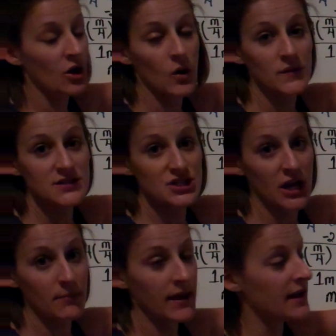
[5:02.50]
to always
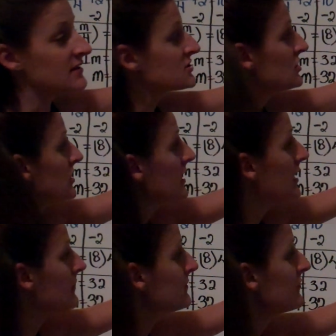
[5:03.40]
check my answer.
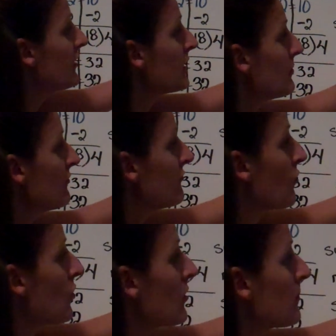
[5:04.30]
M divided by
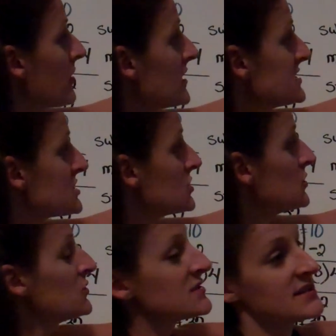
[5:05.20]
4 plus
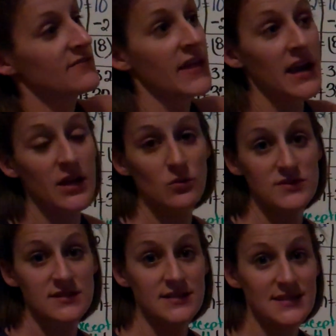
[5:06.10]
2, see if that
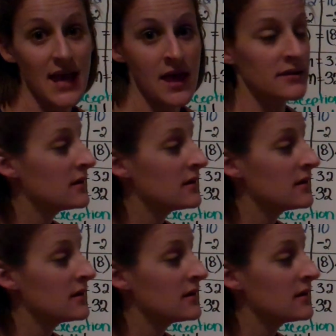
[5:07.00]
equals to 10.